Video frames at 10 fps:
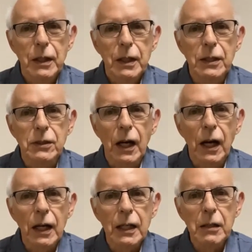is a
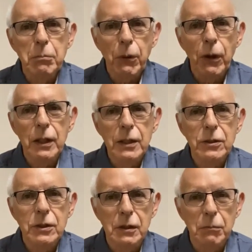highly
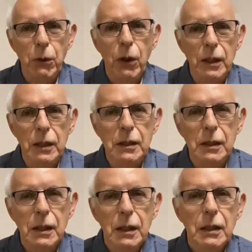prized uh, product
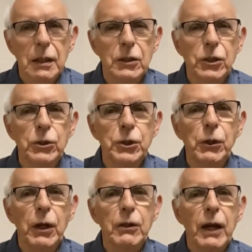that shows you
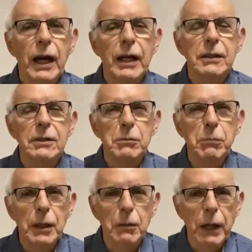how to act as a
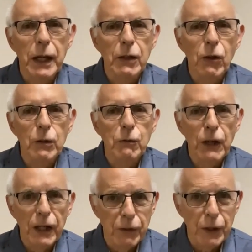middleman on
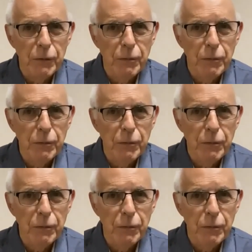Fiverr.